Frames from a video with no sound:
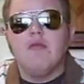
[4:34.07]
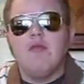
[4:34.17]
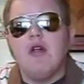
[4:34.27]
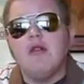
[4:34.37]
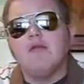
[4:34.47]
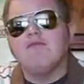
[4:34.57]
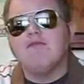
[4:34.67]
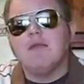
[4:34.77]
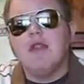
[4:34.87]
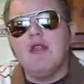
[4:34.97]
Well,
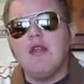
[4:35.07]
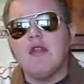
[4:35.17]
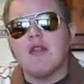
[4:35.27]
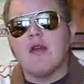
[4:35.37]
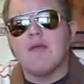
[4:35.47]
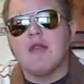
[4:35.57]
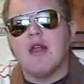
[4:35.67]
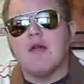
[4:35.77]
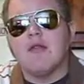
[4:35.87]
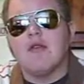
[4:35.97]
this isn't something
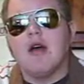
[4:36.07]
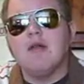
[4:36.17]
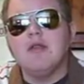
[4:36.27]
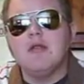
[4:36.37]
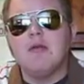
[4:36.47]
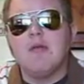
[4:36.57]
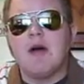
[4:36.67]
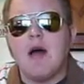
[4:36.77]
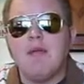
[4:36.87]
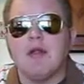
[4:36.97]
that I would do. I'm just more
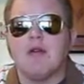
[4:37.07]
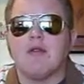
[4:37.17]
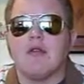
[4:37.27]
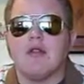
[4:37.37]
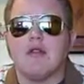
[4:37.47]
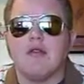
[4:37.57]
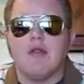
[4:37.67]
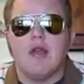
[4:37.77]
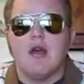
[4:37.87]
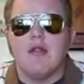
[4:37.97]
popular than
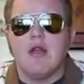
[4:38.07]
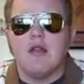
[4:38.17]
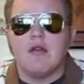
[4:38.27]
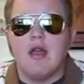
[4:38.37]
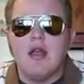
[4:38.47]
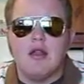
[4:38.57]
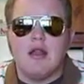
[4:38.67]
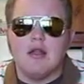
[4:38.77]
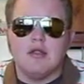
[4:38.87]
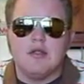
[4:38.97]
the other
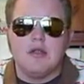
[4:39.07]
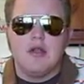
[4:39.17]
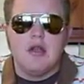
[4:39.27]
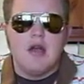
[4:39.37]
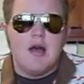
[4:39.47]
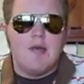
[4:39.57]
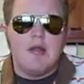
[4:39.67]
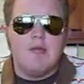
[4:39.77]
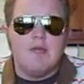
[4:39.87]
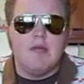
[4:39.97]
candidates. I
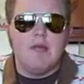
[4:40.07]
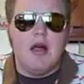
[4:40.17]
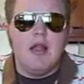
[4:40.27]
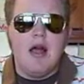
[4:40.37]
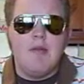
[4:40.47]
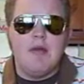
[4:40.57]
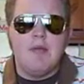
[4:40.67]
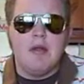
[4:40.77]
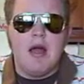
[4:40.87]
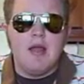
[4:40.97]
mean, a lot of
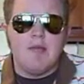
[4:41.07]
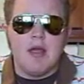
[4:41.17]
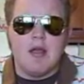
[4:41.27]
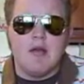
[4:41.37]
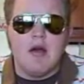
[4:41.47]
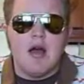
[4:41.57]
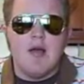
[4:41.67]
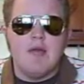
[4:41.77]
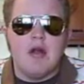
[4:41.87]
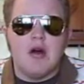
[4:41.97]
people like me. I
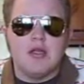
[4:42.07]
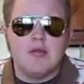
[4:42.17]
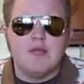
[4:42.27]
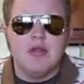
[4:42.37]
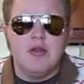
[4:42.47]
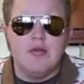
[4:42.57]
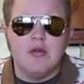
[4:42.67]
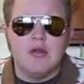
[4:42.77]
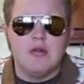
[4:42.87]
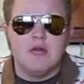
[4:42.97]
am an awesome dude.
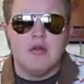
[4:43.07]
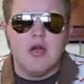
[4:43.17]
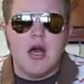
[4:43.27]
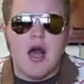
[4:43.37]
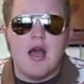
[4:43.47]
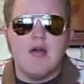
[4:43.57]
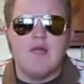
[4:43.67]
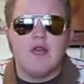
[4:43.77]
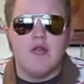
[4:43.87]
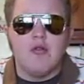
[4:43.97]
I
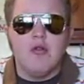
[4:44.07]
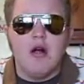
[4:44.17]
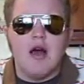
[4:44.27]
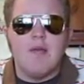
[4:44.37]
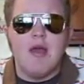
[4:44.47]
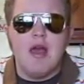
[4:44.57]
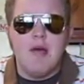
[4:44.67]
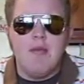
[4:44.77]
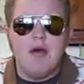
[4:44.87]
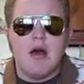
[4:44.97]
am cool, I'm
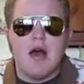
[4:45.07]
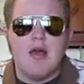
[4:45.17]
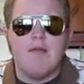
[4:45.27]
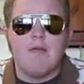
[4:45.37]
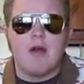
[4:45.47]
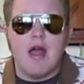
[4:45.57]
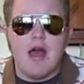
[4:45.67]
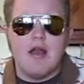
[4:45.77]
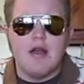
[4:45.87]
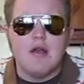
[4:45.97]
hip, I am
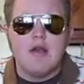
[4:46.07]
rad.